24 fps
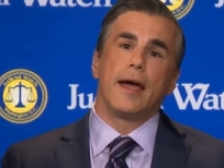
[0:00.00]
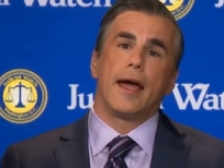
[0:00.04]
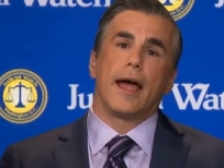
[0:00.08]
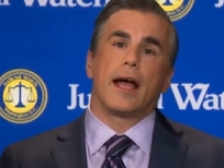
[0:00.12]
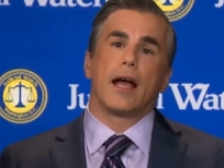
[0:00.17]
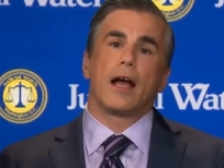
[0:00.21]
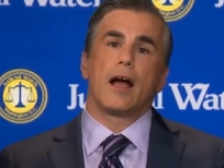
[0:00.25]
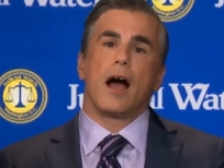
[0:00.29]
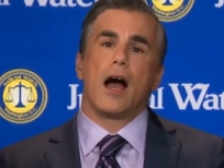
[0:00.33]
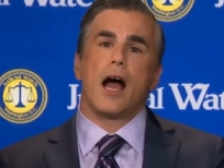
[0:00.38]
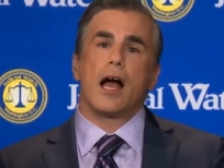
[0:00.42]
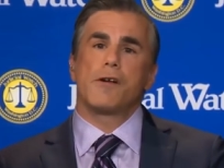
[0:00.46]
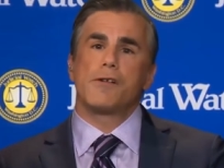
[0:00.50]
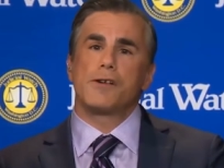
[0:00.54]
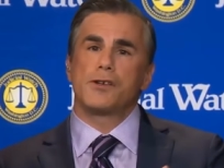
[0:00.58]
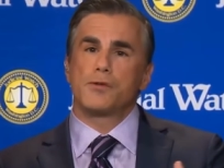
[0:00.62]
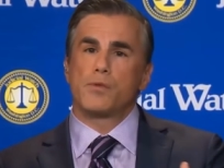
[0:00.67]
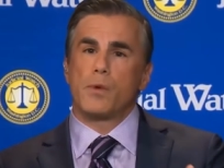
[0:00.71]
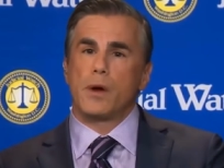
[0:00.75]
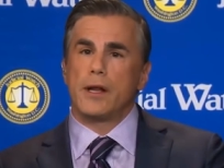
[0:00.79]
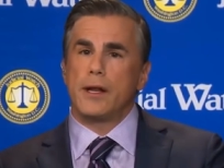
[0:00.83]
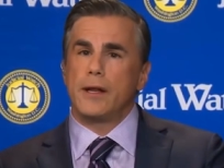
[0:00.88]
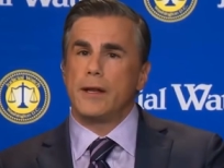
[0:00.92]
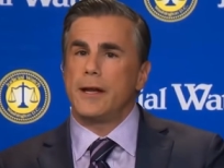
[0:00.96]
And
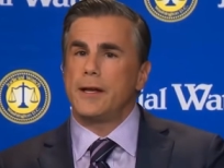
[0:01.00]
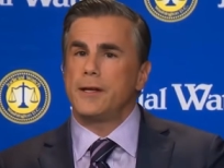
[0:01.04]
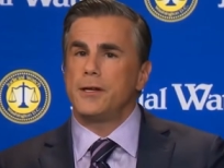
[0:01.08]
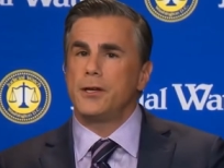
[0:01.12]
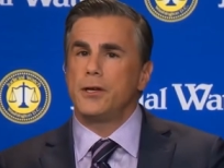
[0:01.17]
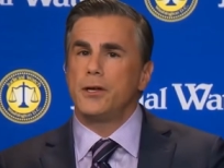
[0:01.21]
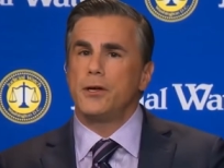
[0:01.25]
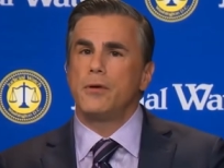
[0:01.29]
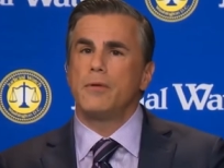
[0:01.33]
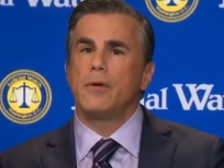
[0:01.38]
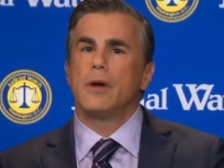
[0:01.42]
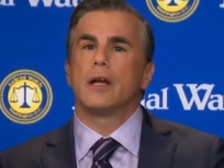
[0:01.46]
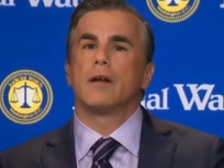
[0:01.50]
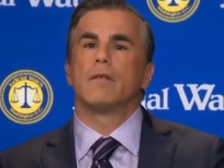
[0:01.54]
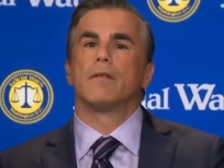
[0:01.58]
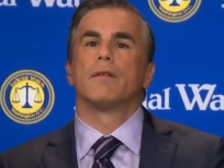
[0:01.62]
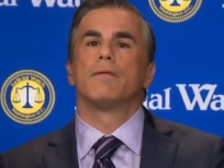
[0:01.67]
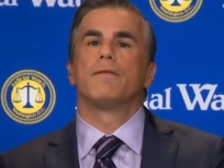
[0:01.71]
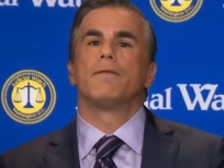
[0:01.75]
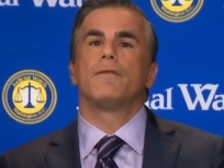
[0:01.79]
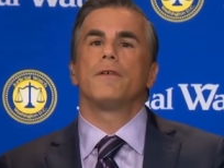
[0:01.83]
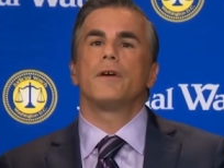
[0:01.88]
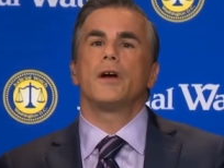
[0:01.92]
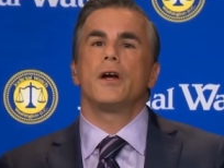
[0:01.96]
Congress, what did it do? It
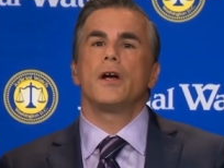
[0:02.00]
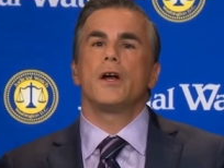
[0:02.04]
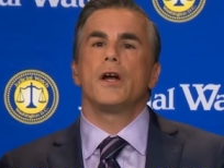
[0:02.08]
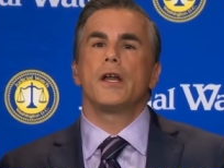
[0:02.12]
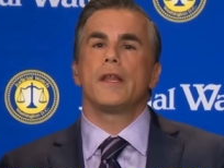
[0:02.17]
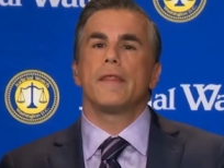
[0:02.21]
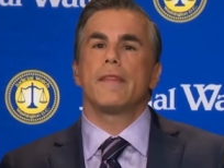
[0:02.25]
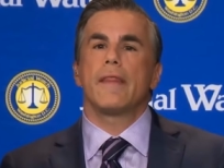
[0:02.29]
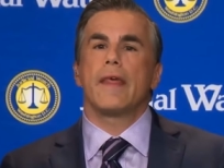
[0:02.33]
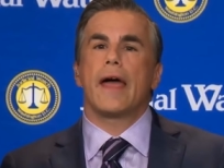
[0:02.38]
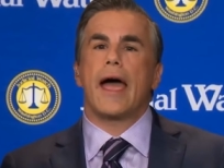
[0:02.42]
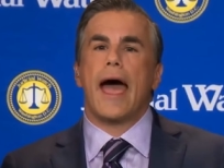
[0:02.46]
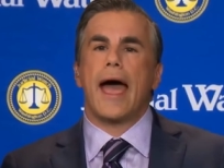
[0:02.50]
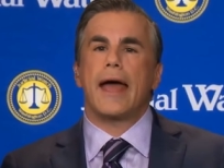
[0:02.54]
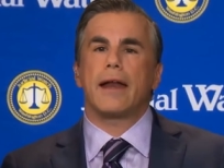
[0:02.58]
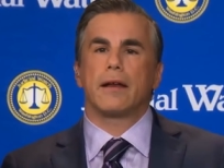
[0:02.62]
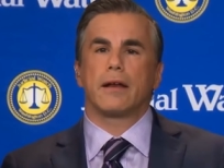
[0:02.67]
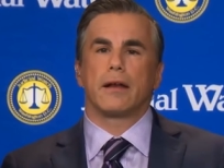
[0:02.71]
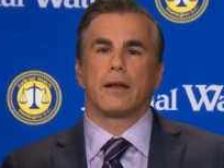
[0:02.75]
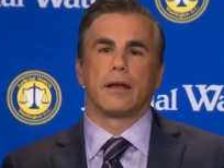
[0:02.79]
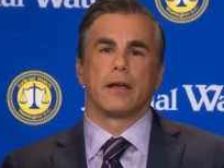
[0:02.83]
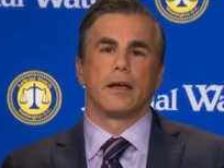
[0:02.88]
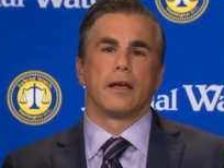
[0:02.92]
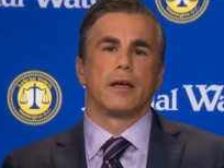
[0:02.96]
referred that
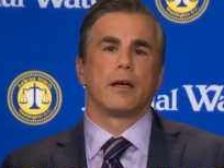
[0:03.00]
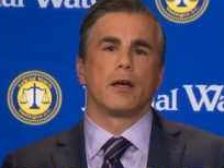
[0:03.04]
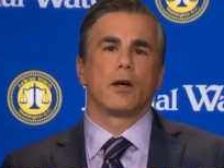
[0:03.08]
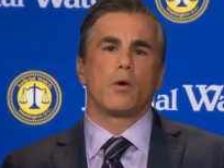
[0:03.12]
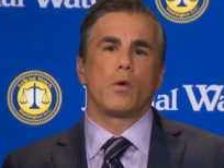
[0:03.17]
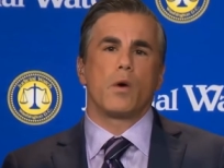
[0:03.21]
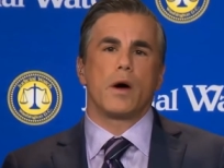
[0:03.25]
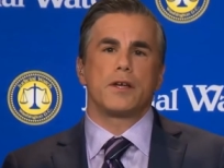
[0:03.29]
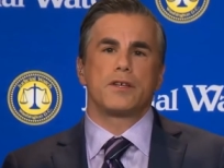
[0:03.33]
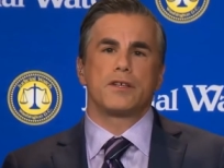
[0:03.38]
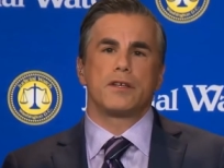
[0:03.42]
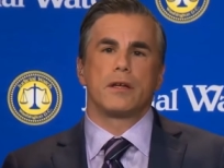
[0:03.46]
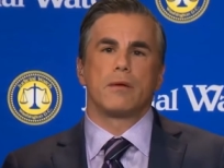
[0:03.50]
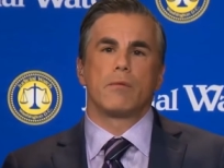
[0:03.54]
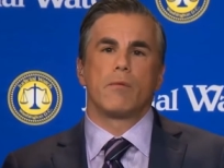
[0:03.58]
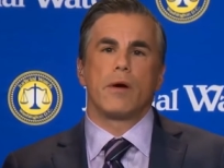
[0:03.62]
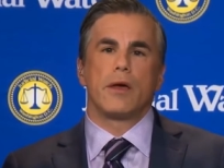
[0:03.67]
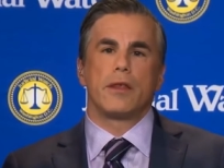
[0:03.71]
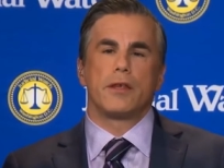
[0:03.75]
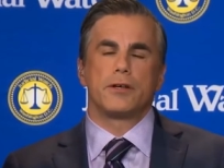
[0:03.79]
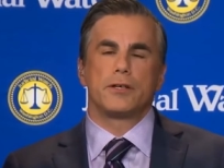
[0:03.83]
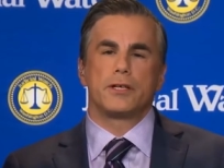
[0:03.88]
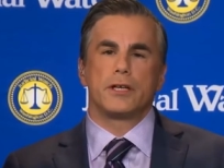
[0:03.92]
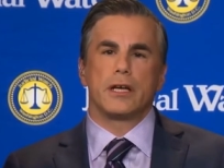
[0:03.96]
question of
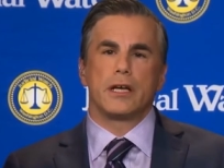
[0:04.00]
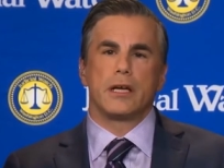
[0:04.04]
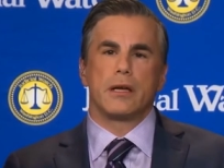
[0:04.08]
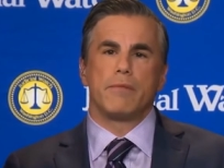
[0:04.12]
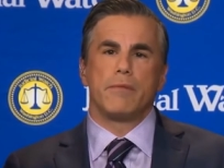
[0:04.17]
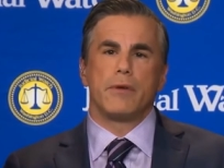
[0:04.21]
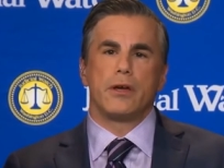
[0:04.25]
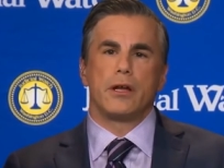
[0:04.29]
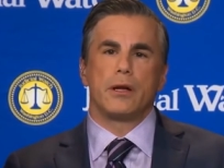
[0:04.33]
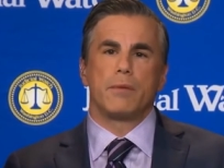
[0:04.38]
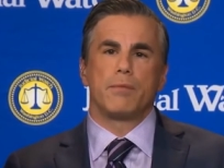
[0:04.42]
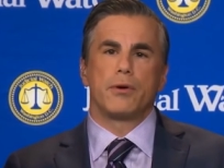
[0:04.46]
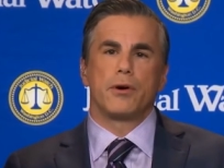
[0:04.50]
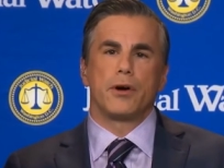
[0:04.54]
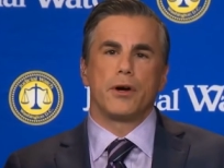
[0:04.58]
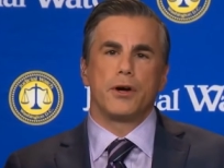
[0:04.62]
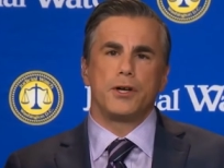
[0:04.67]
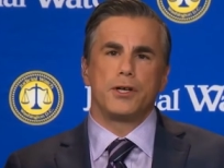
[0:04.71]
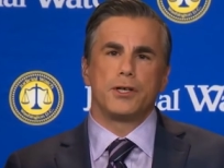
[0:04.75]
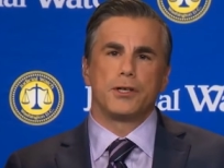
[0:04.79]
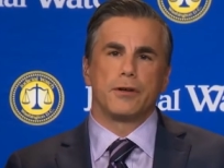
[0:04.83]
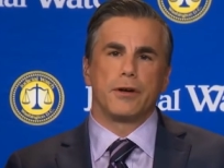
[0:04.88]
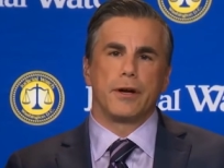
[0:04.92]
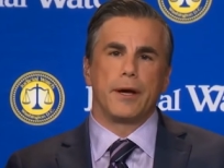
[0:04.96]
whether she committed
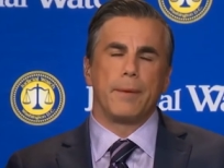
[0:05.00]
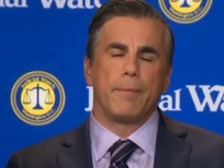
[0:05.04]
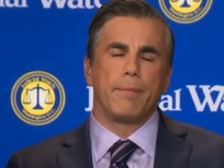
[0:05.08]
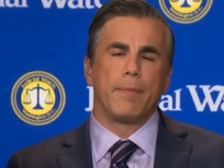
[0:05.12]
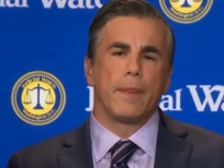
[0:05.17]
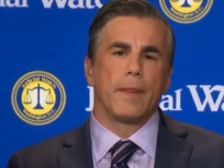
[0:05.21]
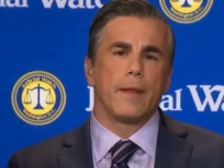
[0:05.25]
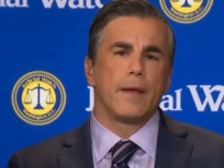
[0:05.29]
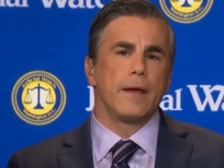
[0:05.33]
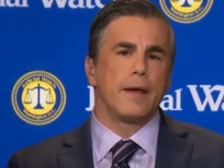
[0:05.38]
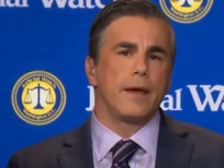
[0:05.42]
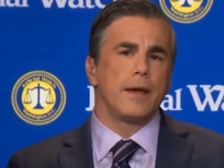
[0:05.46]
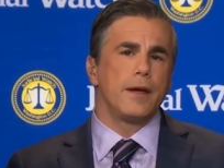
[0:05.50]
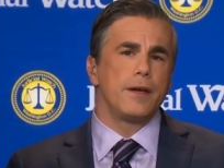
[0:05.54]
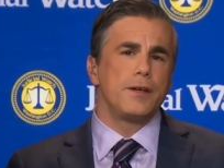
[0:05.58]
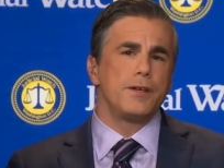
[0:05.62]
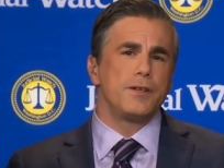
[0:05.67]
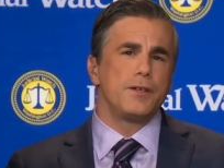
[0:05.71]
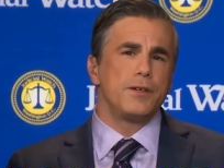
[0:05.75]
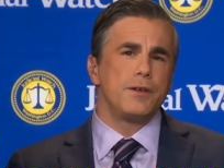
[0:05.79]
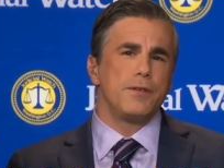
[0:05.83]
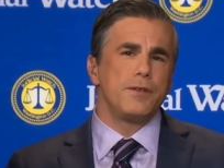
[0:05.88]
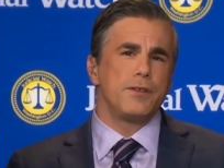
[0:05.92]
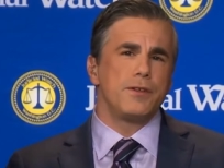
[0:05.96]
perjury
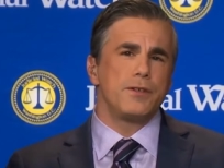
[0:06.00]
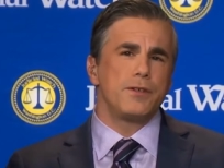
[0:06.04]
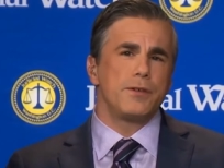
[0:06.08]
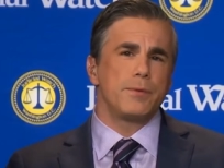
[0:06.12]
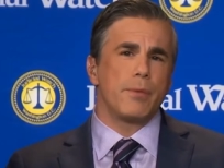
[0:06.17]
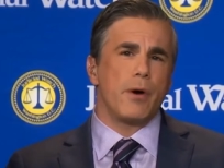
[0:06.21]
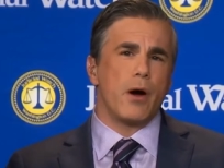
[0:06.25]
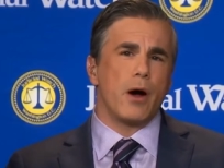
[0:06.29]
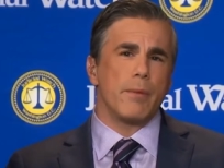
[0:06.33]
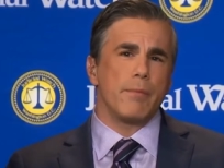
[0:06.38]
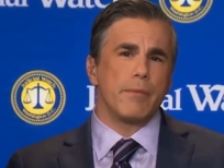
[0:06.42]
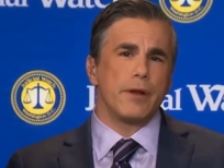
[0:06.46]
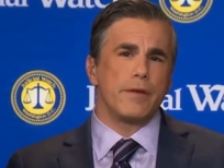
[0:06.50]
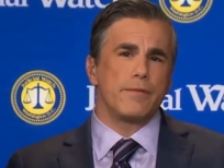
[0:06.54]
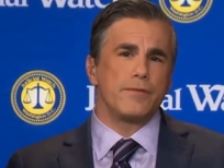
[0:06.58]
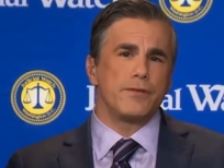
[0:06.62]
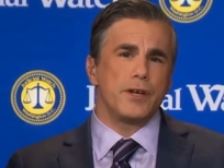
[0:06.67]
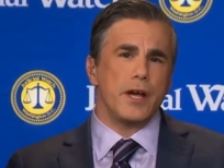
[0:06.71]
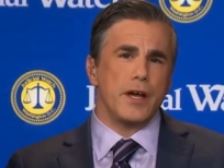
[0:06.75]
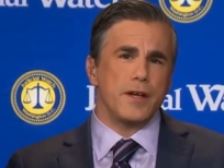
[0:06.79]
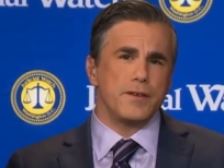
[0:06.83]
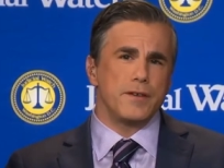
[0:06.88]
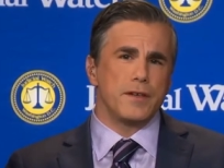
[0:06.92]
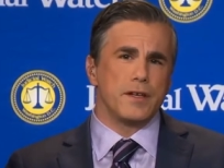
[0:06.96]
to the Department of
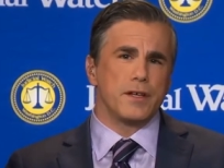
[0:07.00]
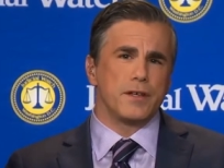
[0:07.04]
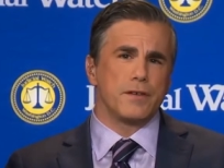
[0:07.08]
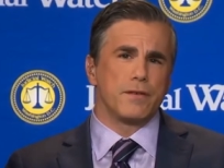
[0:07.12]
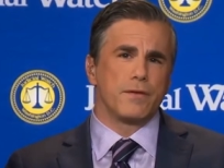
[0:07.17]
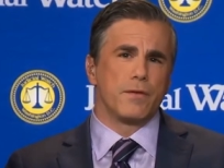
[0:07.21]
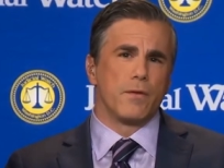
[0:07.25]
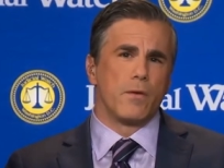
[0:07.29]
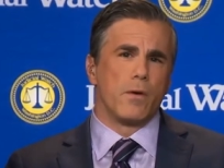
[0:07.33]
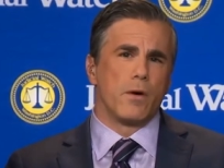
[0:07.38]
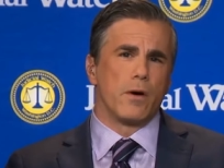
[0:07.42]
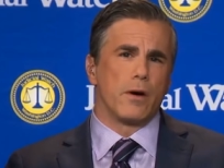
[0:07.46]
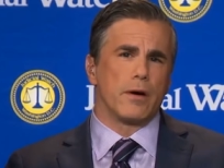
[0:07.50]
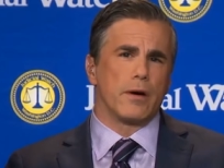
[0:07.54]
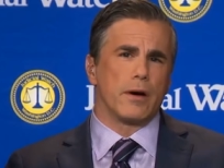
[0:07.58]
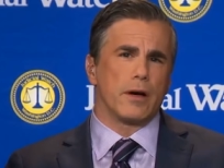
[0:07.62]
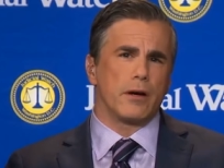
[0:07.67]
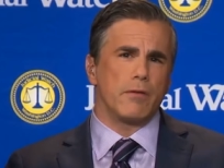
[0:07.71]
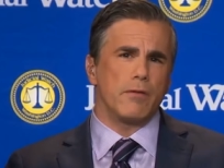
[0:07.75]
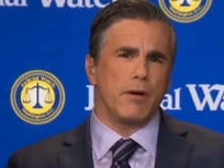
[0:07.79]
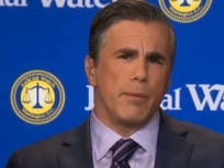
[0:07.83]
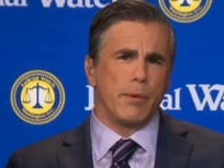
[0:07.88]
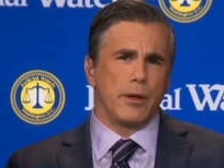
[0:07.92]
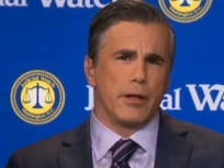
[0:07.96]
Justice for a
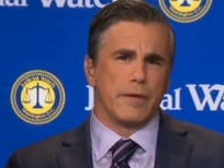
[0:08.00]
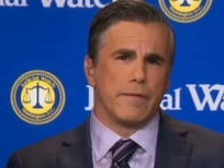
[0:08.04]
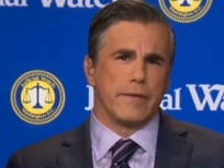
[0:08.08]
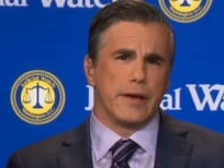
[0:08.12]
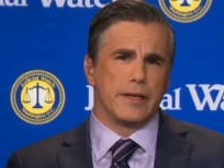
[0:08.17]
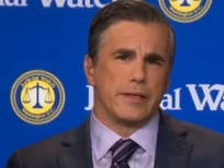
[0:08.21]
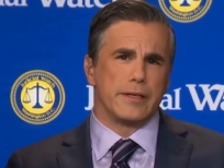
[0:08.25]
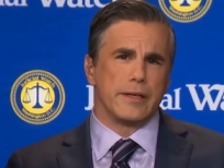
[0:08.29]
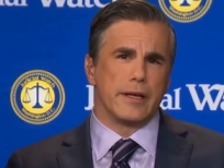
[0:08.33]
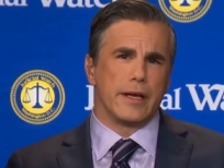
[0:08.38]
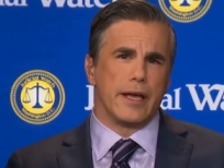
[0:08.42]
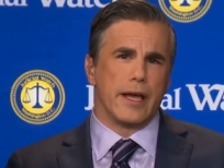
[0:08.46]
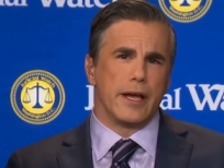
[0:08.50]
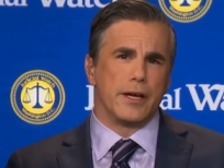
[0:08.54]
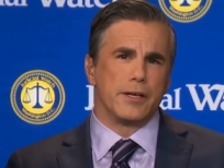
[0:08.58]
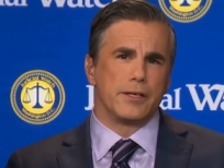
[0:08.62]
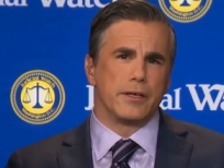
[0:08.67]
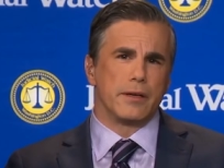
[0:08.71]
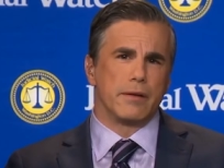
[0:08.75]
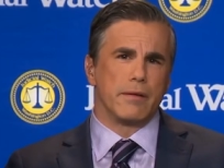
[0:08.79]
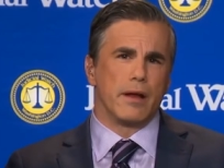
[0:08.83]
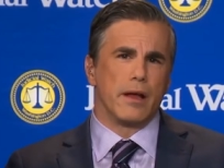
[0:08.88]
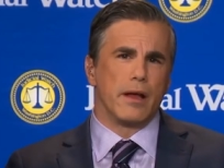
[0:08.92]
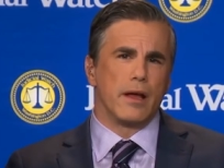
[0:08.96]
criminal
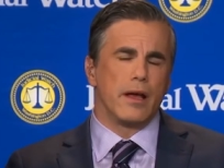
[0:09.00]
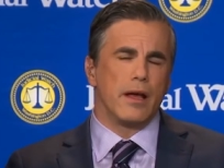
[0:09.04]
investigation.